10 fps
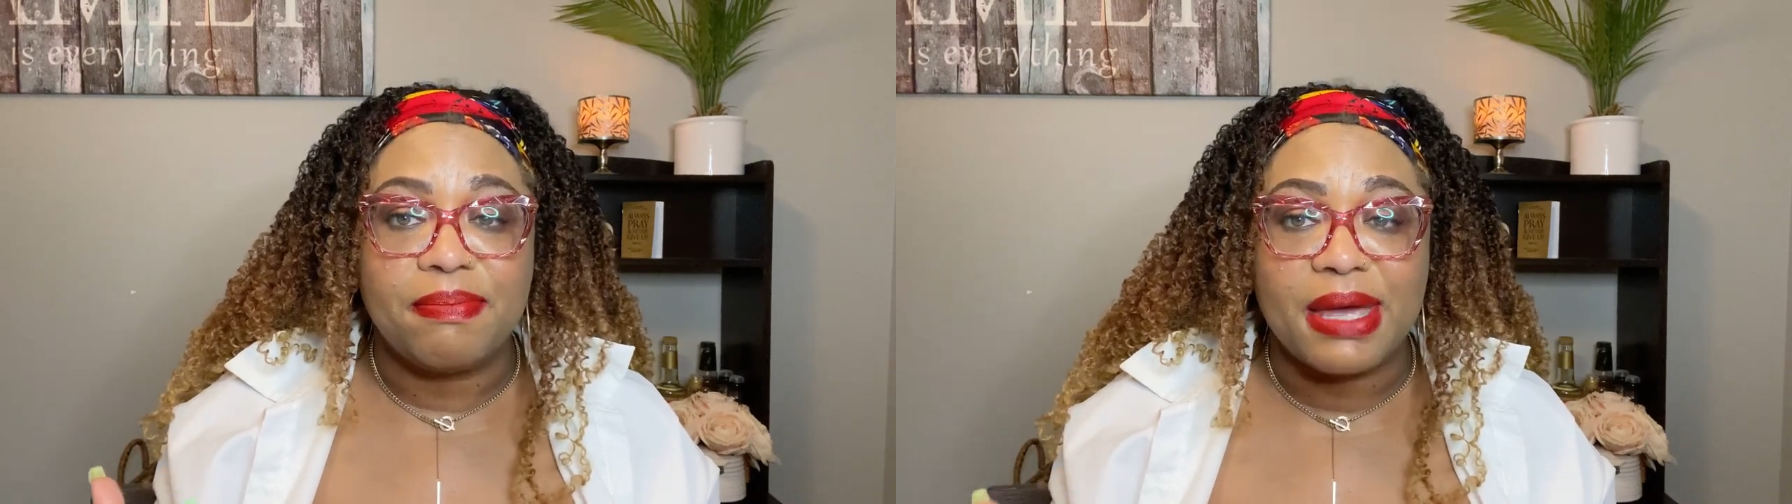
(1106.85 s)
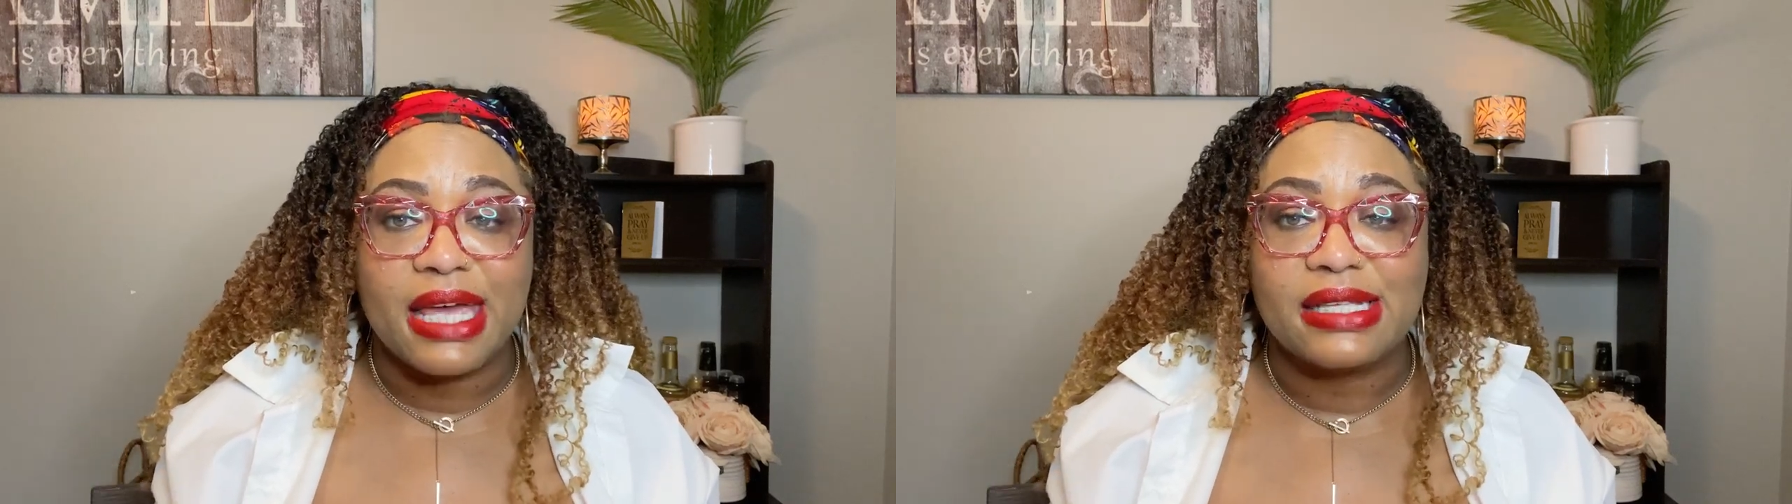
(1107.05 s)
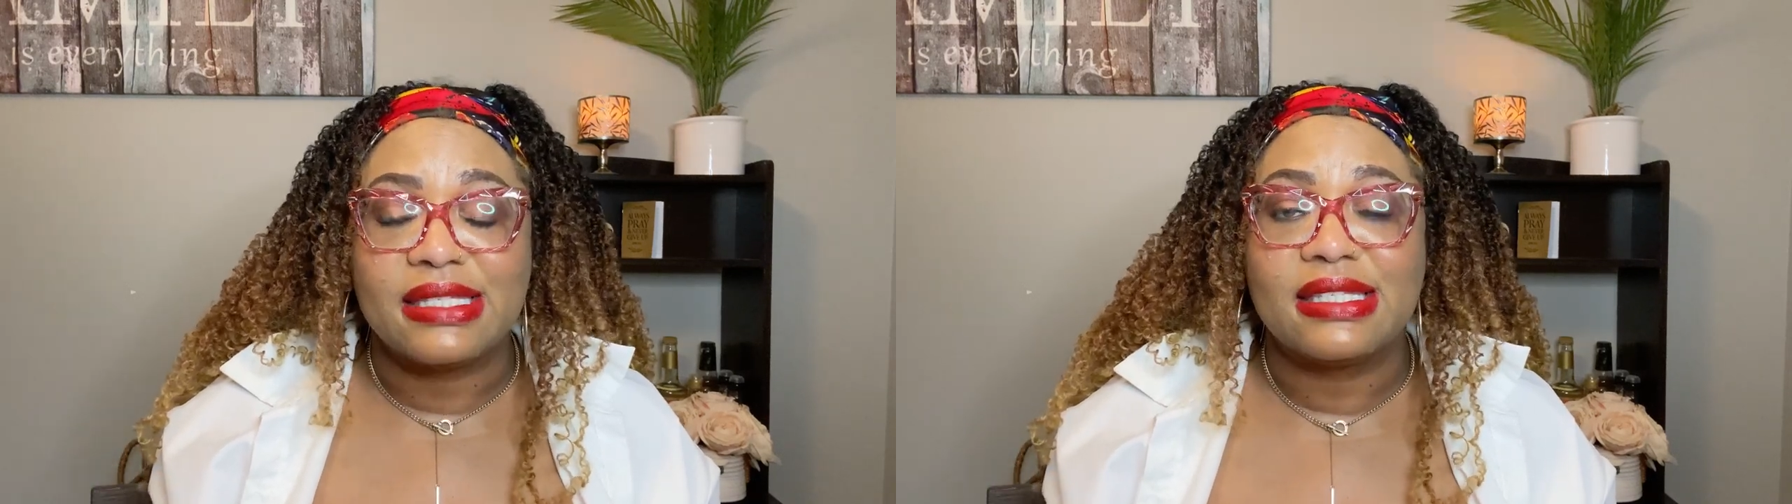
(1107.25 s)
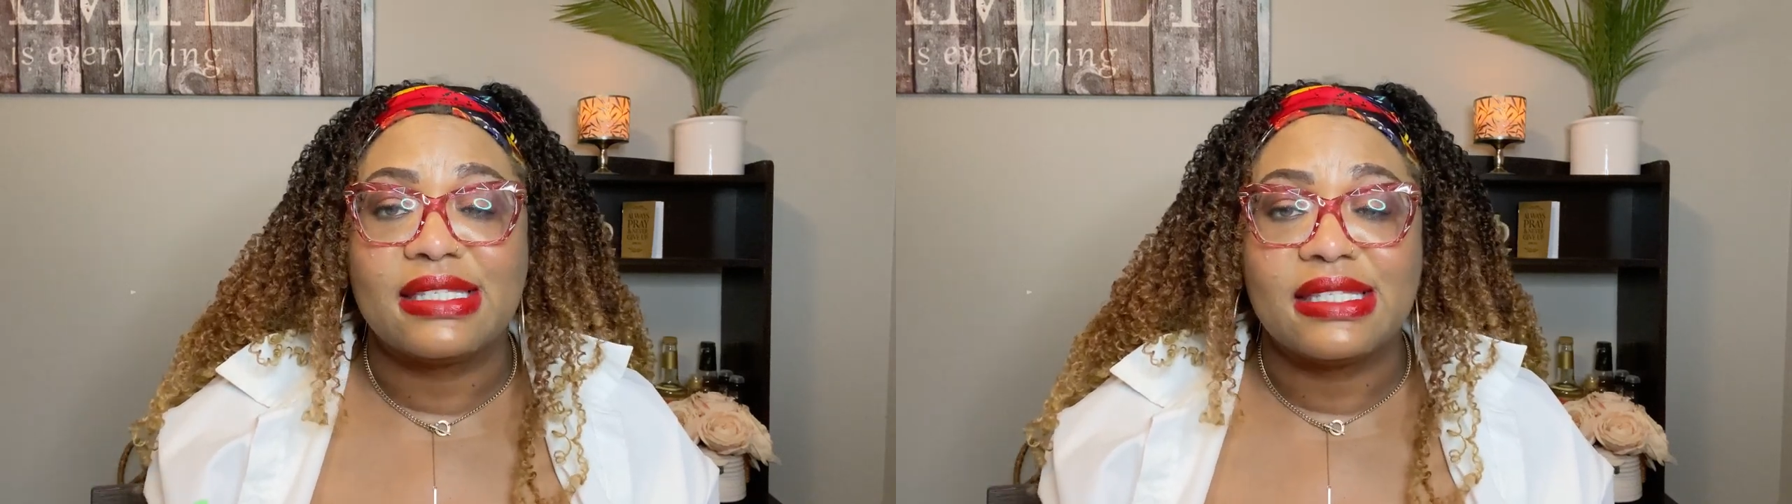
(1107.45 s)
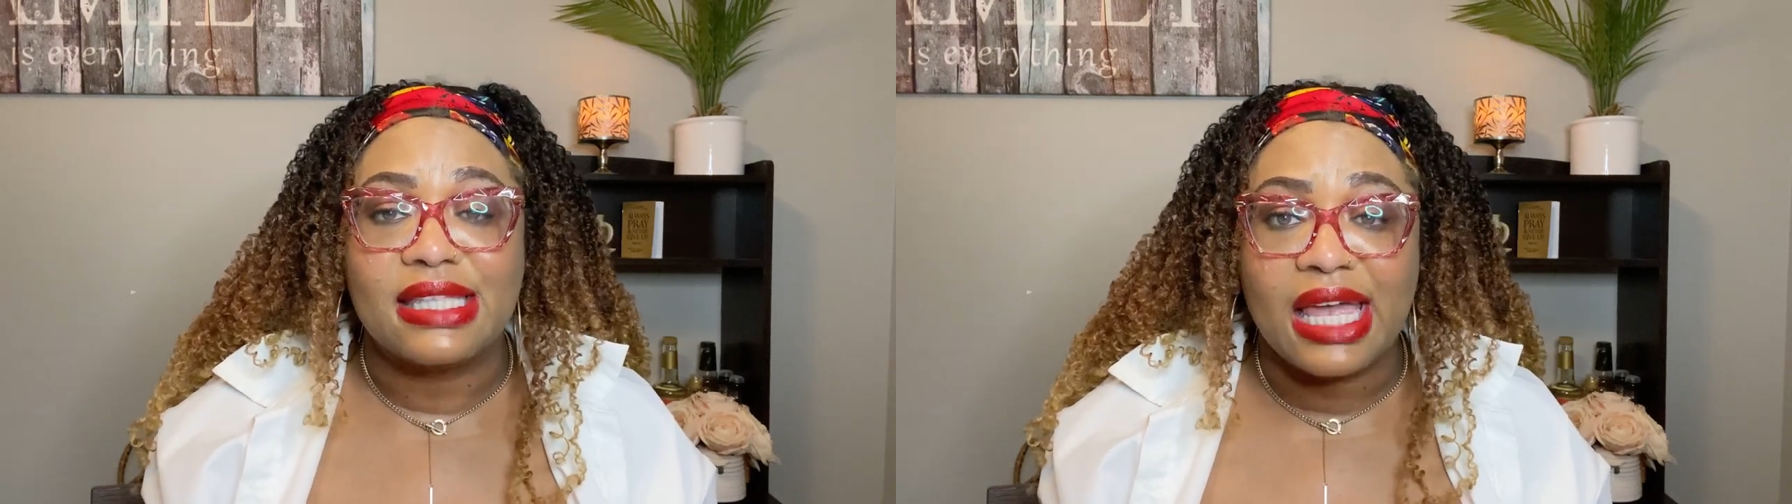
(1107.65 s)
best
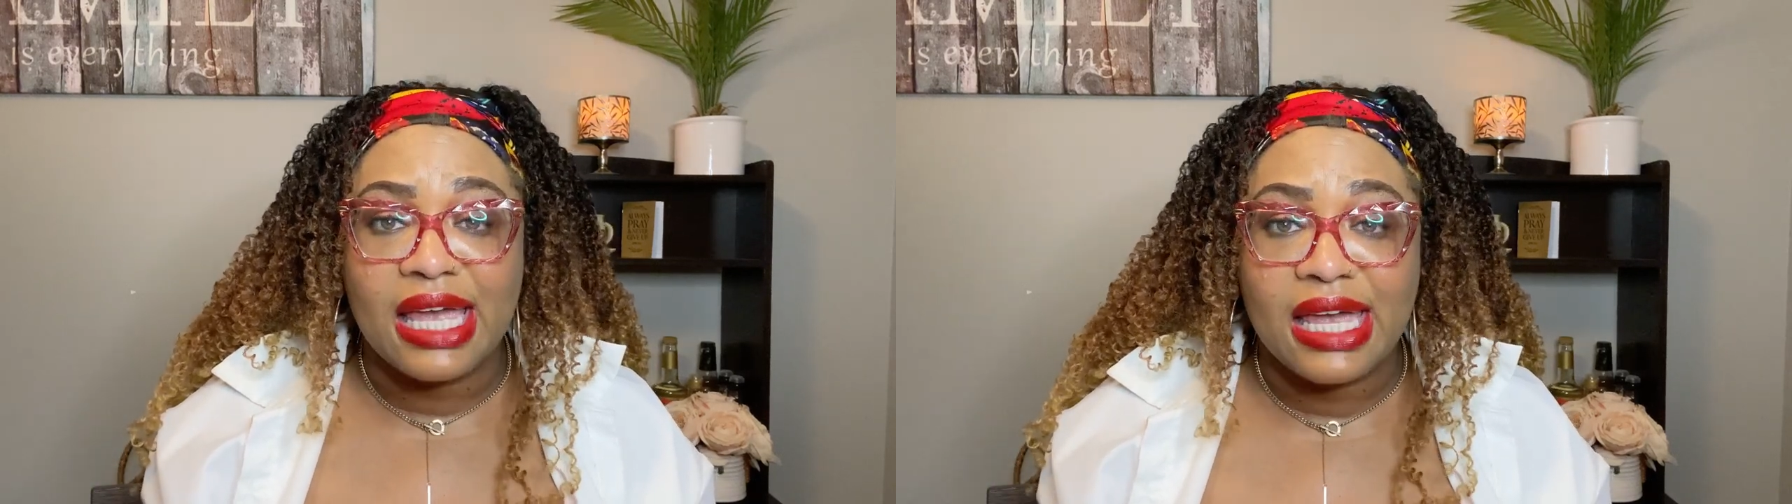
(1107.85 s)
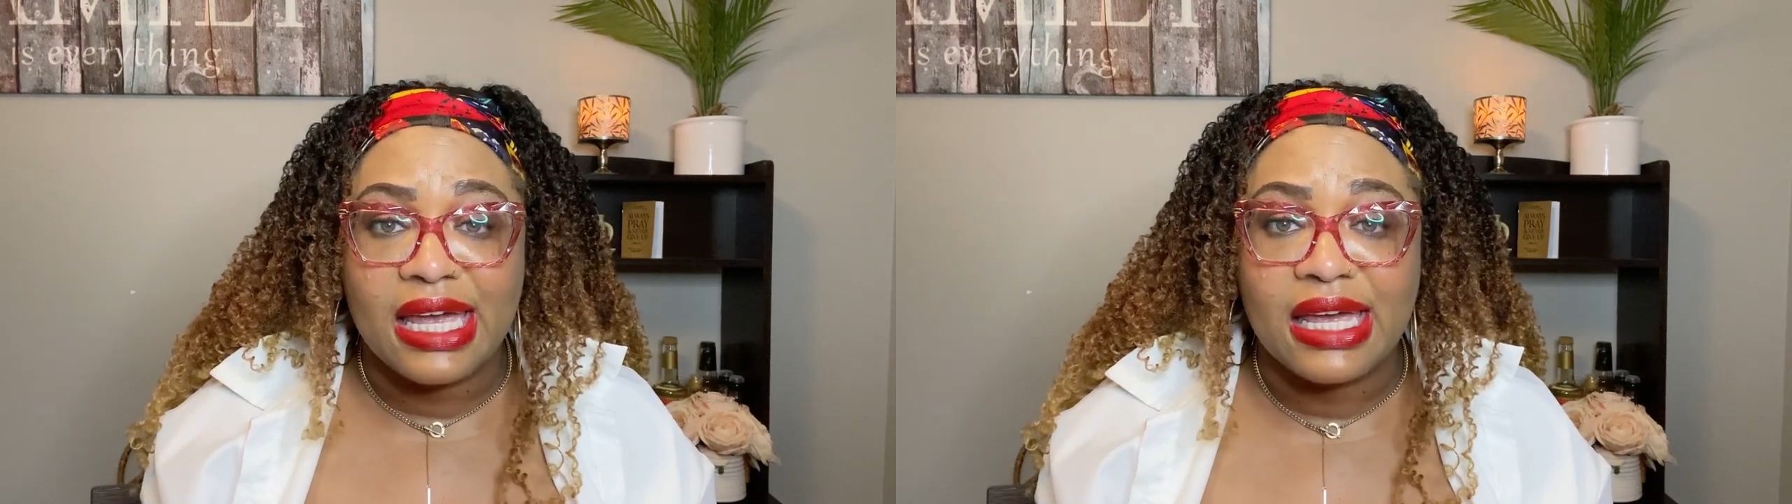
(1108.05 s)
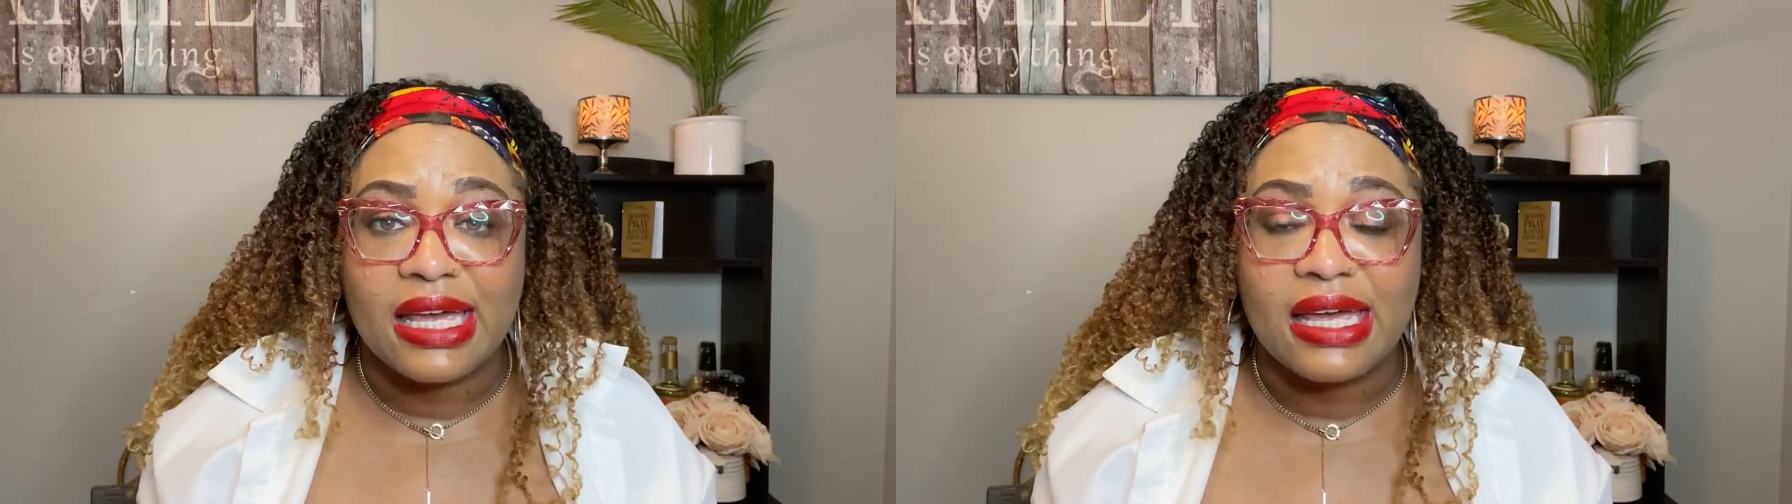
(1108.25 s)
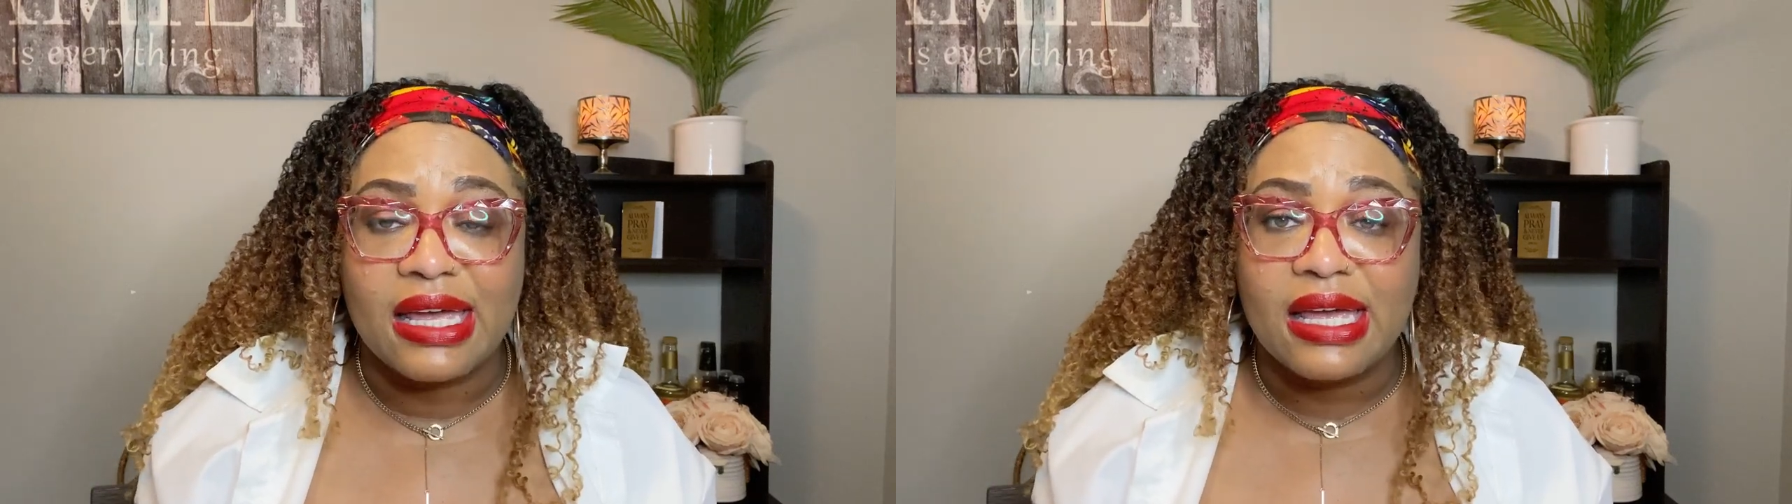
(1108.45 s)
thing.